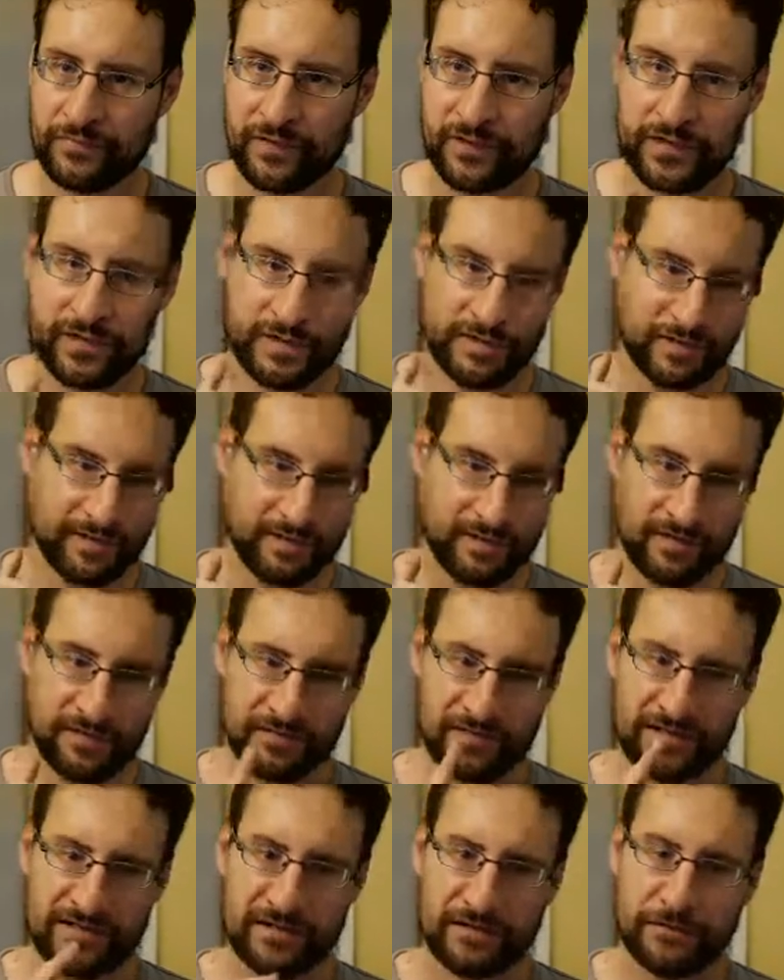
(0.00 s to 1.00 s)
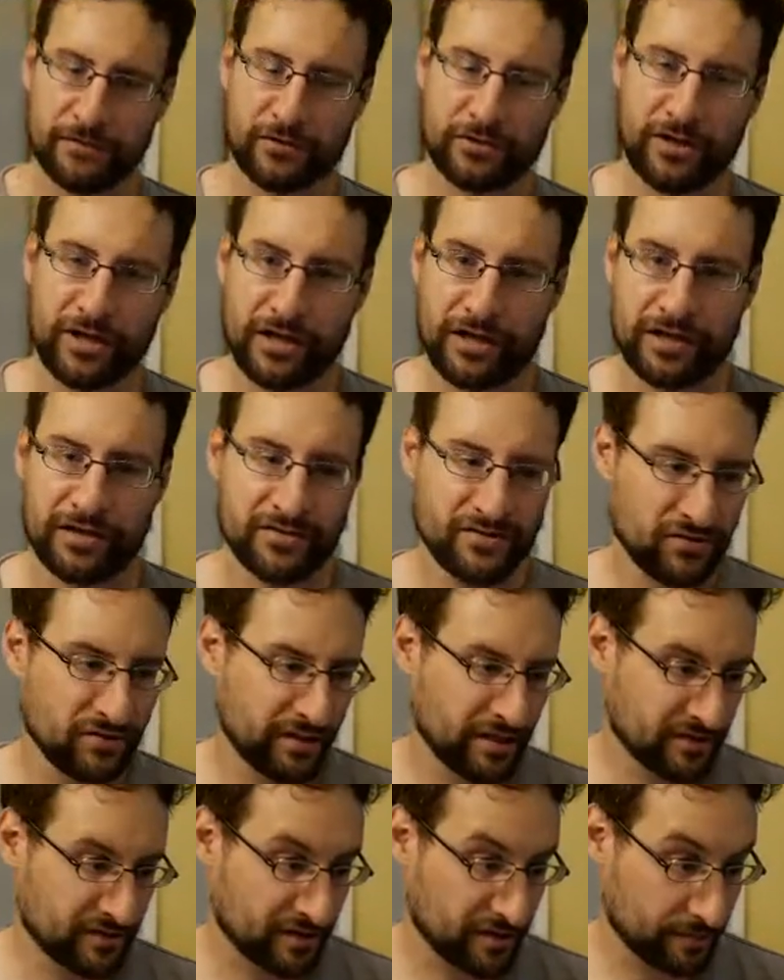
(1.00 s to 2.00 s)
And that's it for today. See you
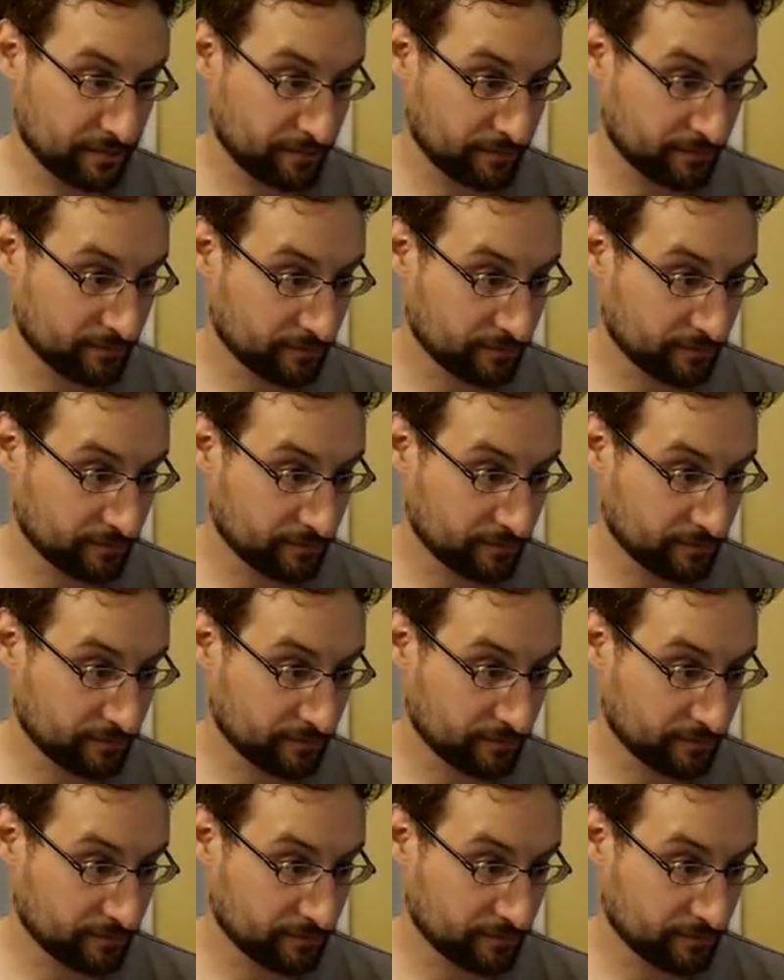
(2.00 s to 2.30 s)
next time.